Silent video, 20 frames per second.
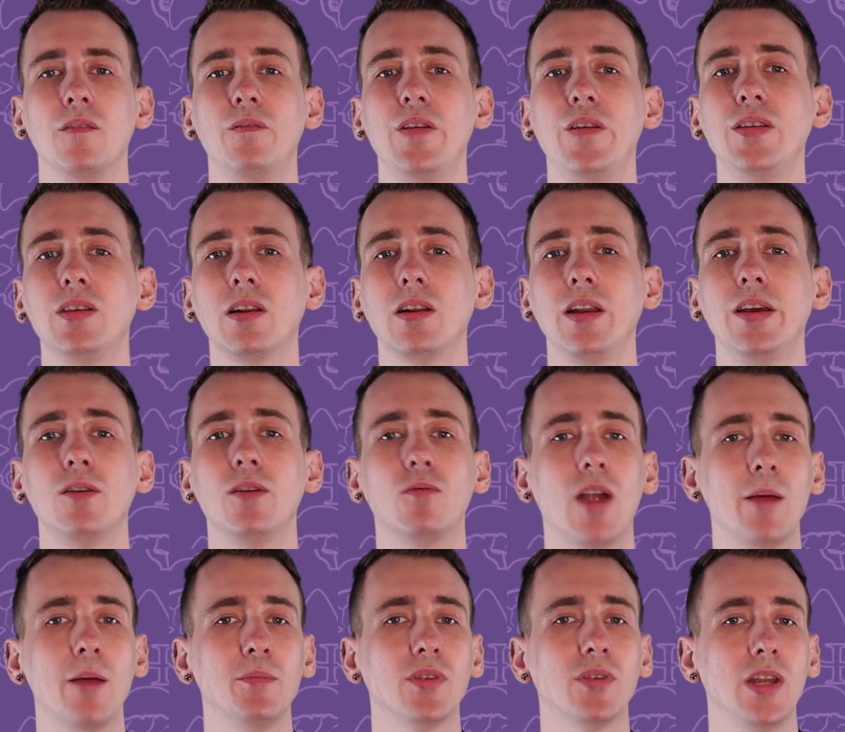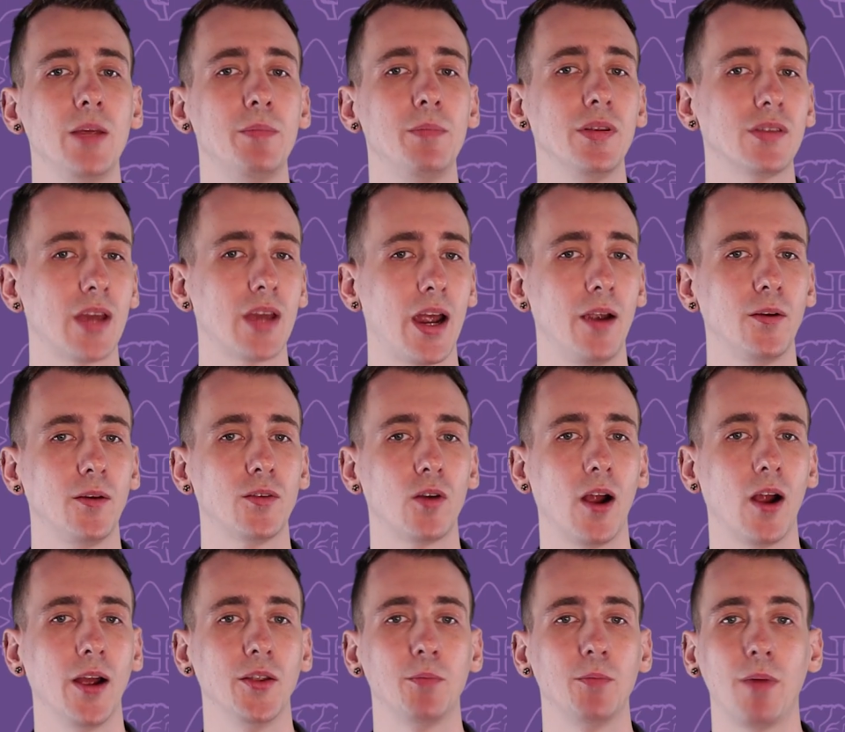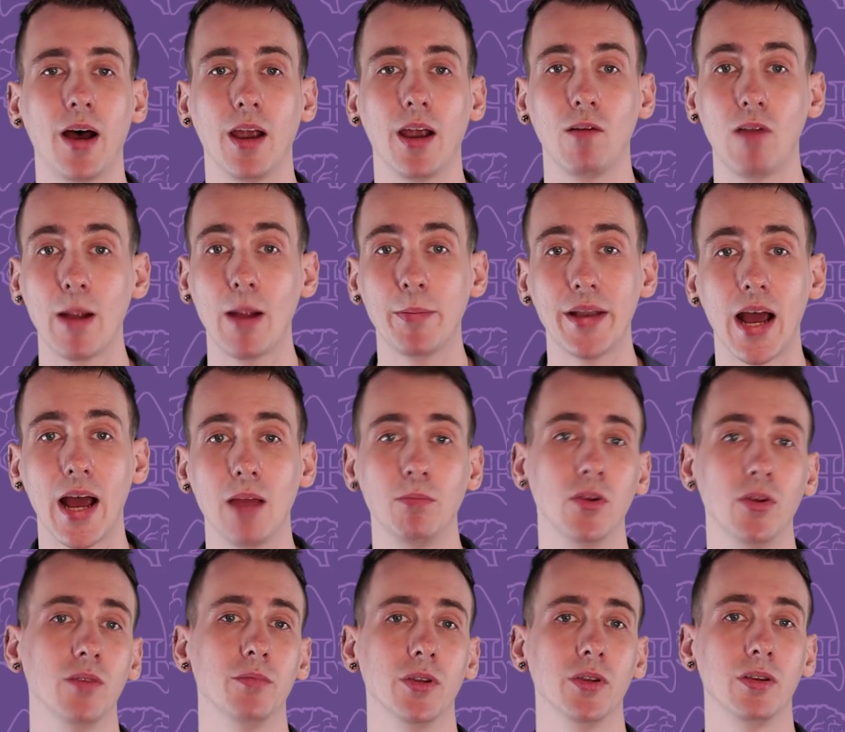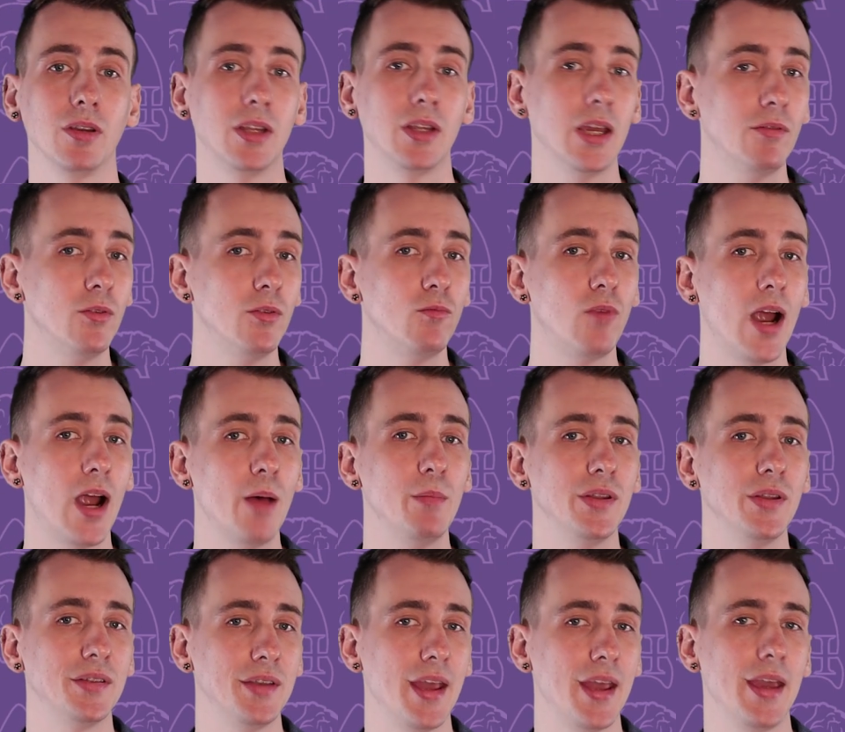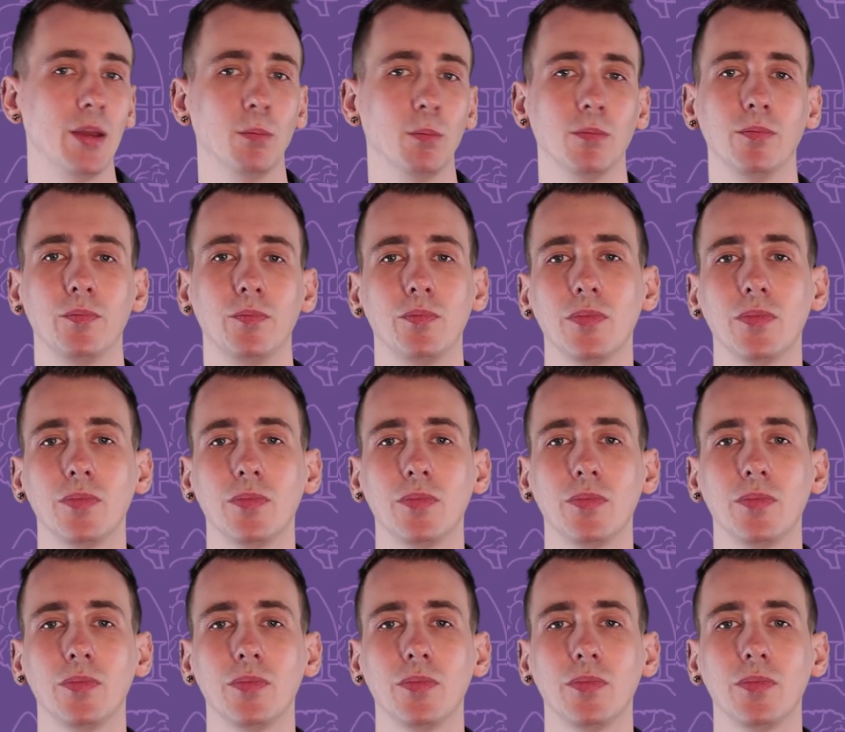Physically, REM sleep is characterised by rapid eye movement, giving REM its name.